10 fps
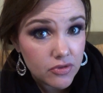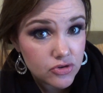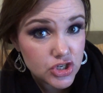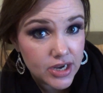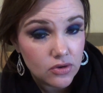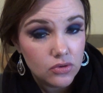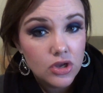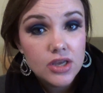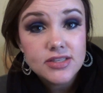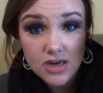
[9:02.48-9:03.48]
other channel.
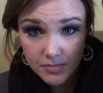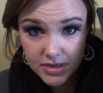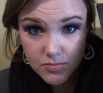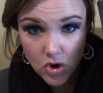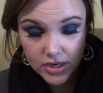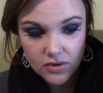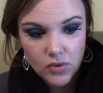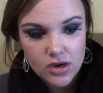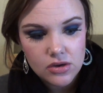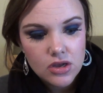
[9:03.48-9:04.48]
It's not being marketed
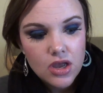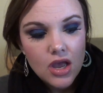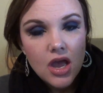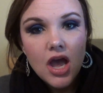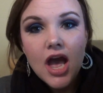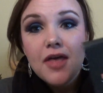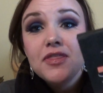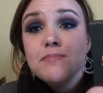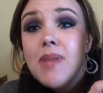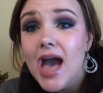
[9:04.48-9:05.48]
well.
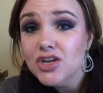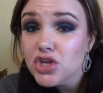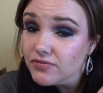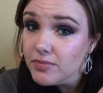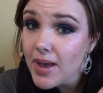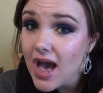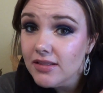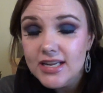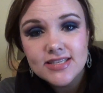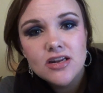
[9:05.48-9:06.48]
The magic of the
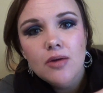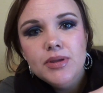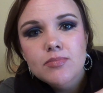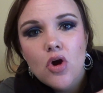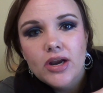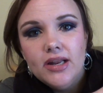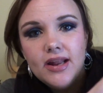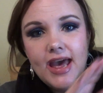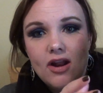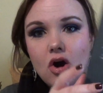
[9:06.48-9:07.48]
palette is not being marketed
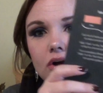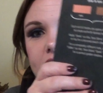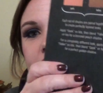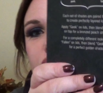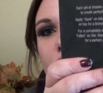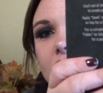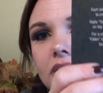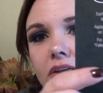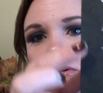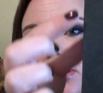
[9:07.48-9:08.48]
at all. It gives you a
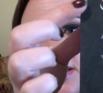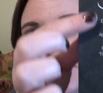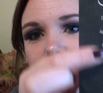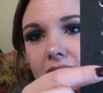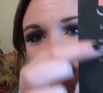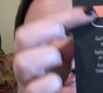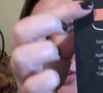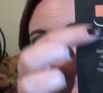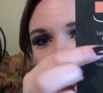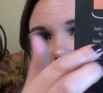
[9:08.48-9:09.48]
little glimpse about
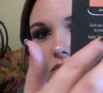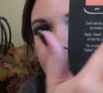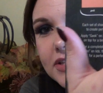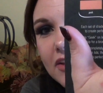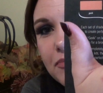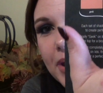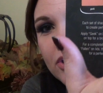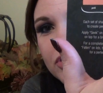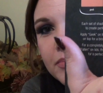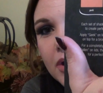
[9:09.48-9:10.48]
layering the looks, and they've
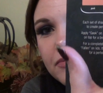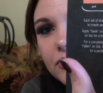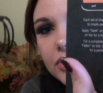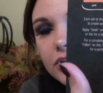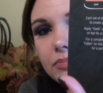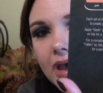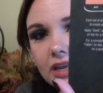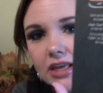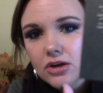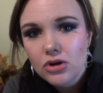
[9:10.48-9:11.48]
paired them up for you back
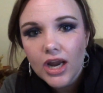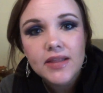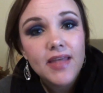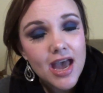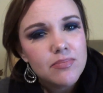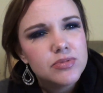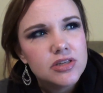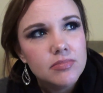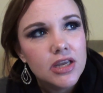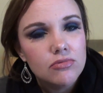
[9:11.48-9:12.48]
here. And that, to
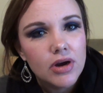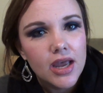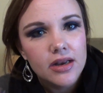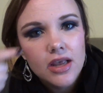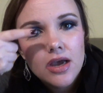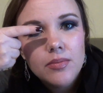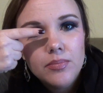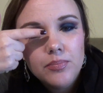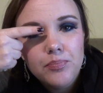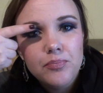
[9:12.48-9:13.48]
me, read,
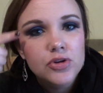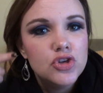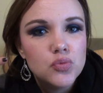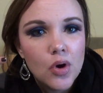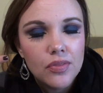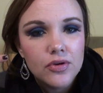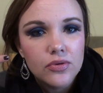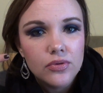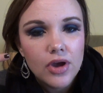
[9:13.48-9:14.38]
use one on the